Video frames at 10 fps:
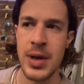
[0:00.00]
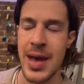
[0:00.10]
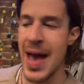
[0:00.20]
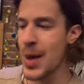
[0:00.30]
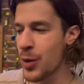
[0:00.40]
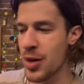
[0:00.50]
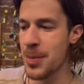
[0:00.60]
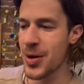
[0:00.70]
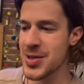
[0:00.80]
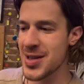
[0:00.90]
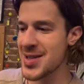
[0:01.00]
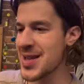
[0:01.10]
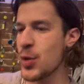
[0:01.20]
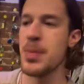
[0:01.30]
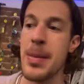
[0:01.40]
And one of the perks is like
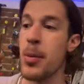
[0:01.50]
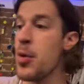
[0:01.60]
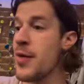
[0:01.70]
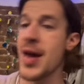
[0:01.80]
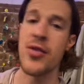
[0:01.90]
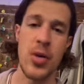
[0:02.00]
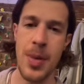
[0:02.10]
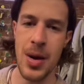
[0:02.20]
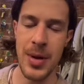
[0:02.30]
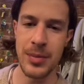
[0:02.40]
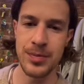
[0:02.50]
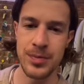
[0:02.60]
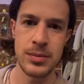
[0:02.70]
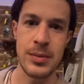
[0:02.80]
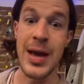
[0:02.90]
when people move out of an apartment
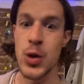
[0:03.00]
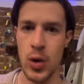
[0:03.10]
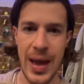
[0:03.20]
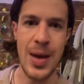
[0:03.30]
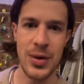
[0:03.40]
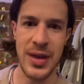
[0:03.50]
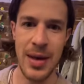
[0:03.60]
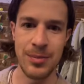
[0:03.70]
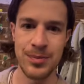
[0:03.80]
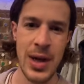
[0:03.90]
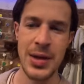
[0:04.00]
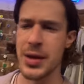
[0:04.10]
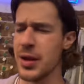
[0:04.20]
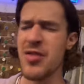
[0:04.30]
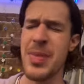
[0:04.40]
and you okay with them,
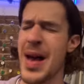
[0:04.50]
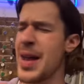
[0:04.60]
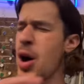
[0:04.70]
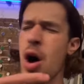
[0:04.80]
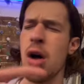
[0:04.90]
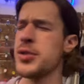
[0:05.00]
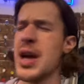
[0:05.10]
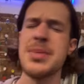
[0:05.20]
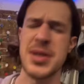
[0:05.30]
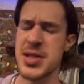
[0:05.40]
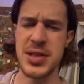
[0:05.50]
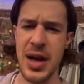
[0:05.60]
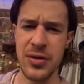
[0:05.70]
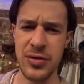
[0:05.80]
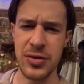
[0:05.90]
they'll leave behind all types of
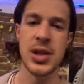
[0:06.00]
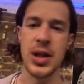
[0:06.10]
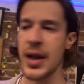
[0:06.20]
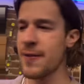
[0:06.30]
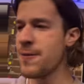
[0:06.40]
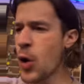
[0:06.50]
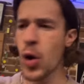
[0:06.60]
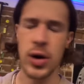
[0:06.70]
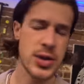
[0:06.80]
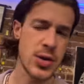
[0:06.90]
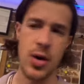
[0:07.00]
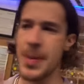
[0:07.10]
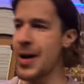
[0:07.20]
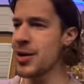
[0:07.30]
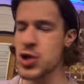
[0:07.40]
stuff like forks or a
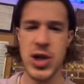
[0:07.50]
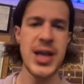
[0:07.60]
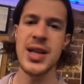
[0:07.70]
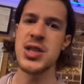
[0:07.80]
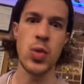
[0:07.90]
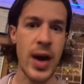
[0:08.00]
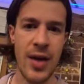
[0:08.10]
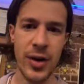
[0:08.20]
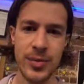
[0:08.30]
pair of jeans, whatever.